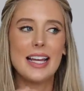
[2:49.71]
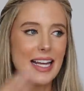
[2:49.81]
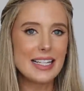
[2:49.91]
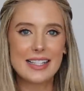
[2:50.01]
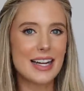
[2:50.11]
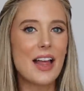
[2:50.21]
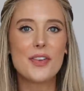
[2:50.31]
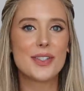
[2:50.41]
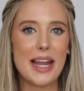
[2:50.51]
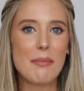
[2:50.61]
It's not
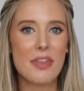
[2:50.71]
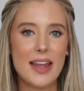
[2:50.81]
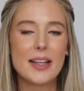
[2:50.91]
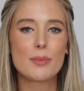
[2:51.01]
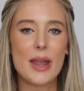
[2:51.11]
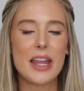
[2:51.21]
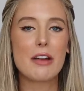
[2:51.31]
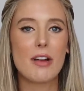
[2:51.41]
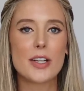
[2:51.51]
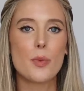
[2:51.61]
the same thing as
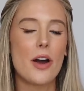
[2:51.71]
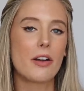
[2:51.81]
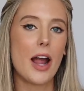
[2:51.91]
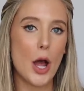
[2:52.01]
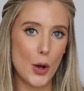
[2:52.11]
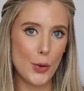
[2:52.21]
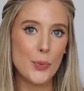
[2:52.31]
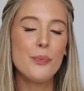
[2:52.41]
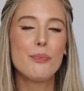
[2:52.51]
making rice water at home